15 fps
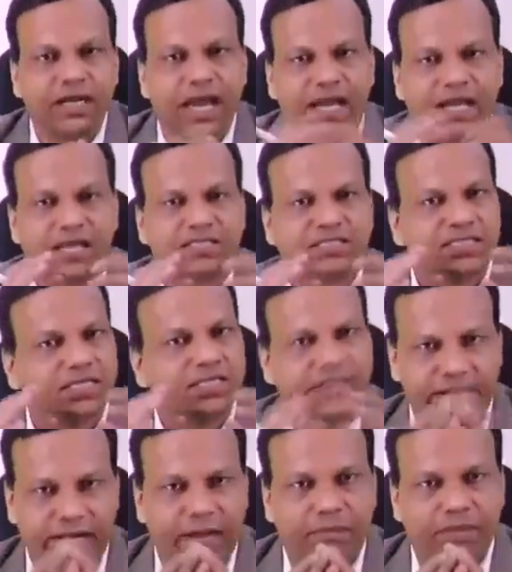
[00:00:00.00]

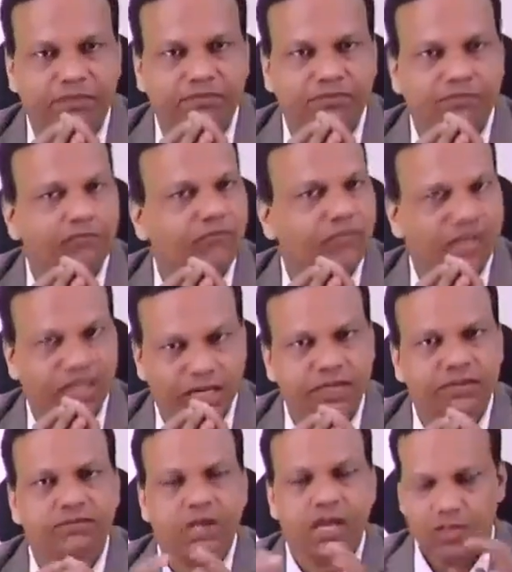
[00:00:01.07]
anacetrapib. Clear?
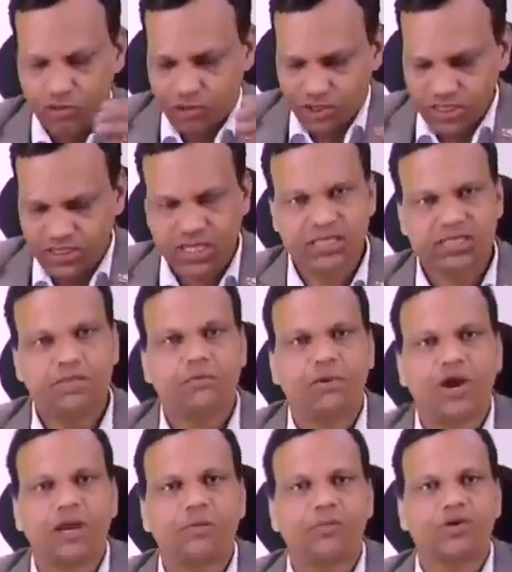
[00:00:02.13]
So these are the
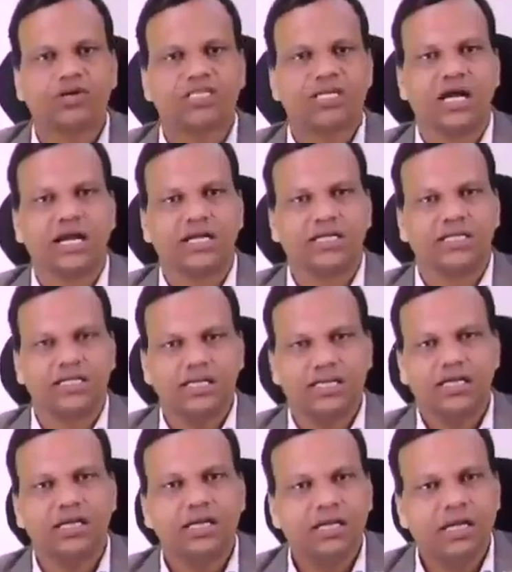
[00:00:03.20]
important points regarding the
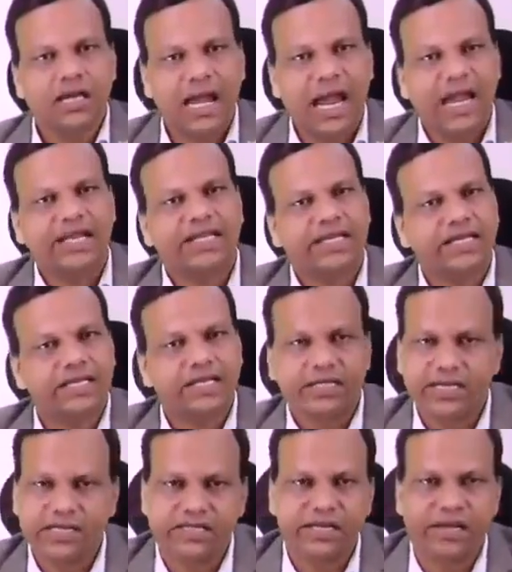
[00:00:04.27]

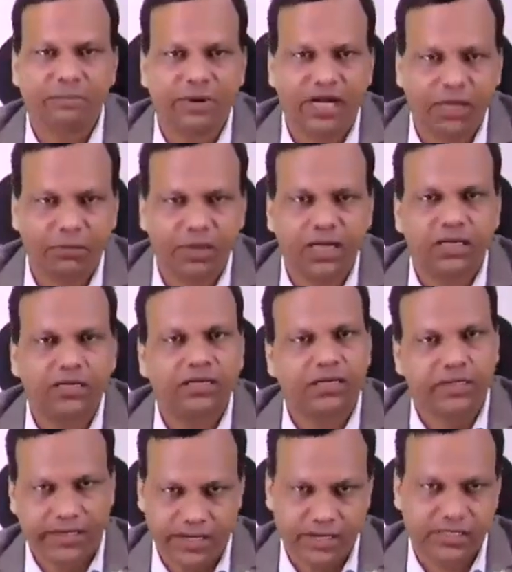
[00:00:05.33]
anti-dyslipidemic
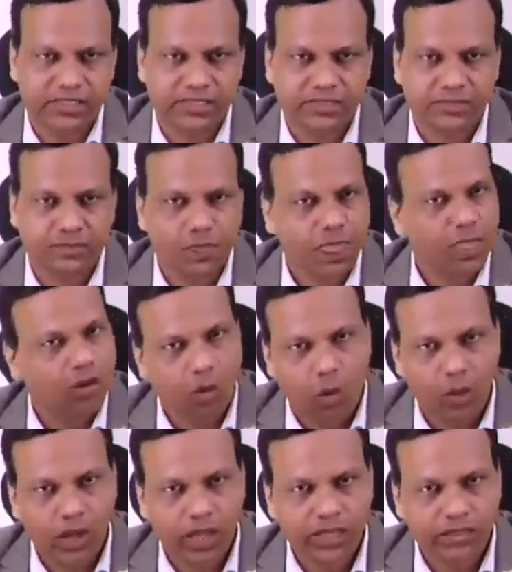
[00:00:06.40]
drugs.
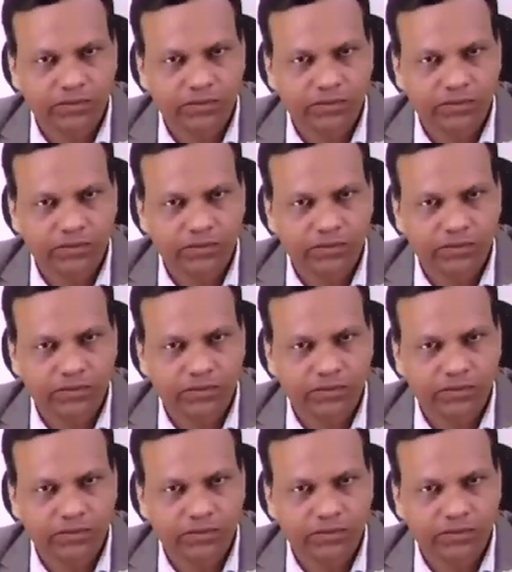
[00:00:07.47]
Okay.